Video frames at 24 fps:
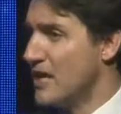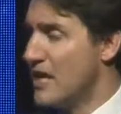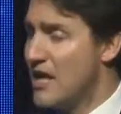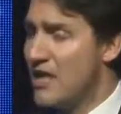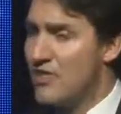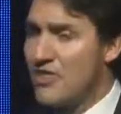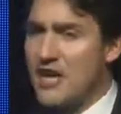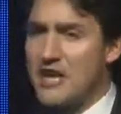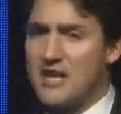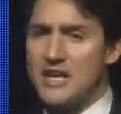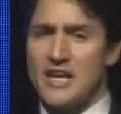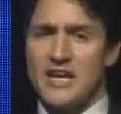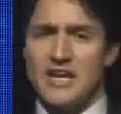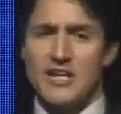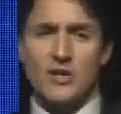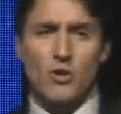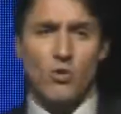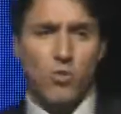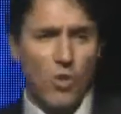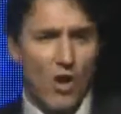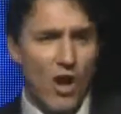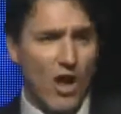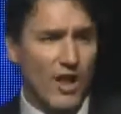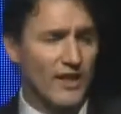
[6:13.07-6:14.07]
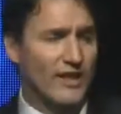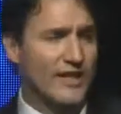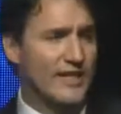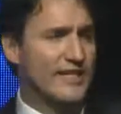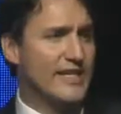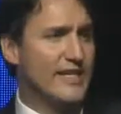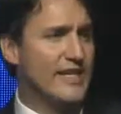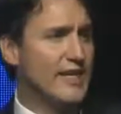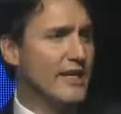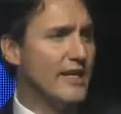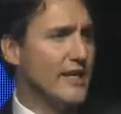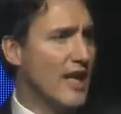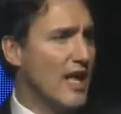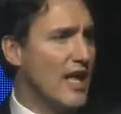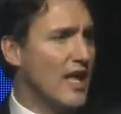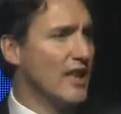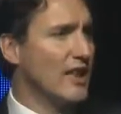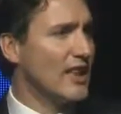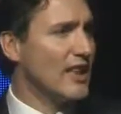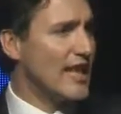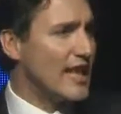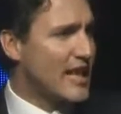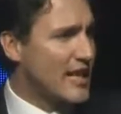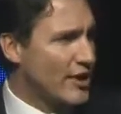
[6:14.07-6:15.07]
That inequality
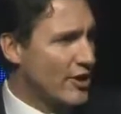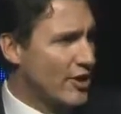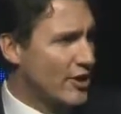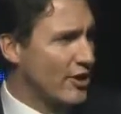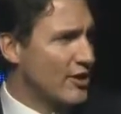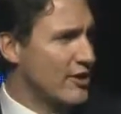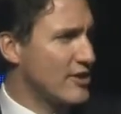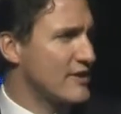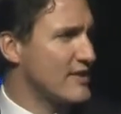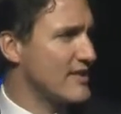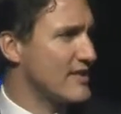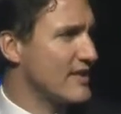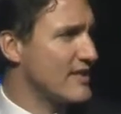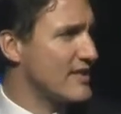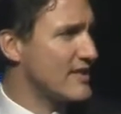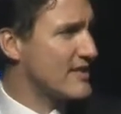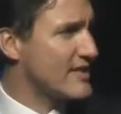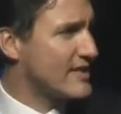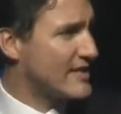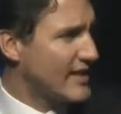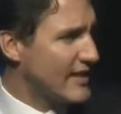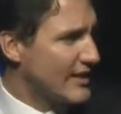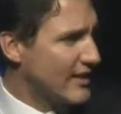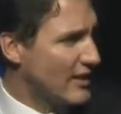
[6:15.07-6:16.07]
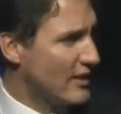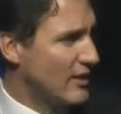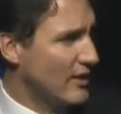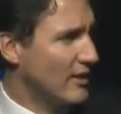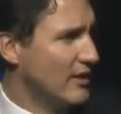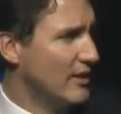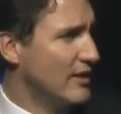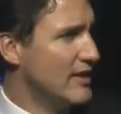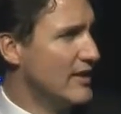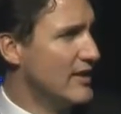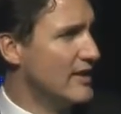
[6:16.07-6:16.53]
lingers still,